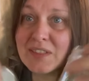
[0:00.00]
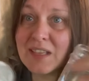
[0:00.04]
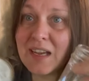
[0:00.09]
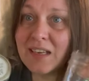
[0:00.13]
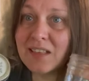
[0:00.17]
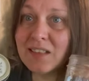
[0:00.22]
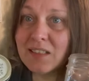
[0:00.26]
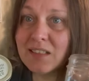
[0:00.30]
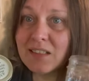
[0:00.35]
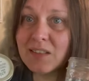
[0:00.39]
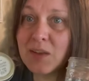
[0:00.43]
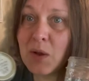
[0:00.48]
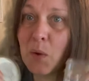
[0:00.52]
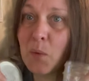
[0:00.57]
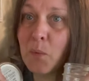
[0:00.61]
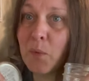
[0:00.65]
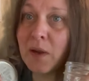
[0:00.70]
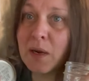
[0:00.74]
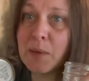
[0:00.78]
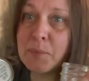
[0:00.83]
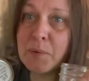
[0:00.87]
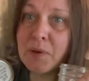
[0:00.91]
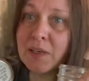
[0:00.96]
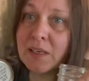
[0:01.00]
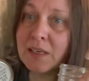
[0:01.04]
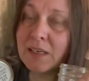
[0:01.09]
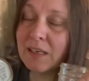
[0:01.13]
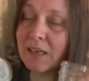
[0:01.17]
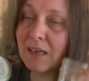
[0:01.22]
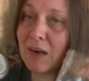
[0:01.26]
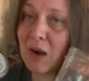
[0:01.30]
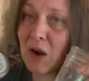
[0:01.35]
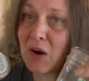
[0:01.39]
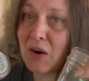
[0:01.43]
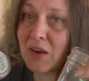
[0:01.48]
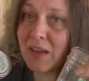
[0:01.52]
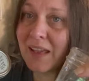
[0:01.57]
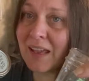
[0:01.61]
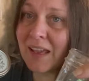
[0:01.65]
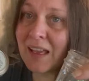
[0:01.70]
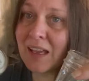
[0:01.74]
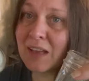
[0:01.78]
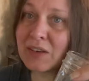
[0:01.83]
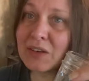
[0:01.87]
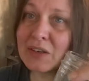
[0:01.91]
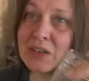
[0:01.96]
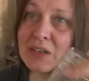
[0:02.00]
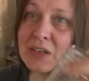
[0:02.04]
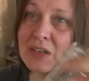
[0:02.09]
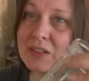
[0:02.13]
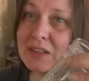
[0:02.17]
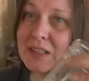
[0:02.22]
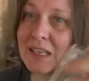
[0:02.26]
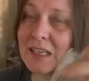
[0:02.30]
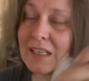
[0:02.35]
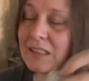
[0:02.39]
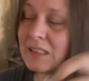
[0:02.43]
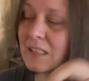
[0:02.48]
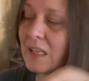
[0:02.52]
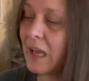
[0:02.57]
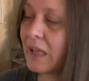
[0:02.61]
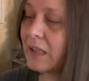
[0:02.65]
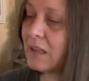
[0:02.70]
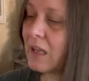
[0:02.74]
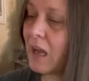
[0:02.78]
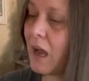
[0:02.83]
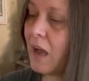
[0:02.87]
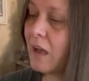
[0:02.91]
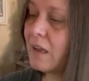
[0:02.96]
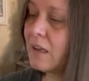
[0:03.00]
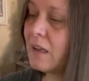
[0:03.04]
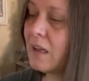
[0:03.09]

I just don't want to put it in our canner, things like that.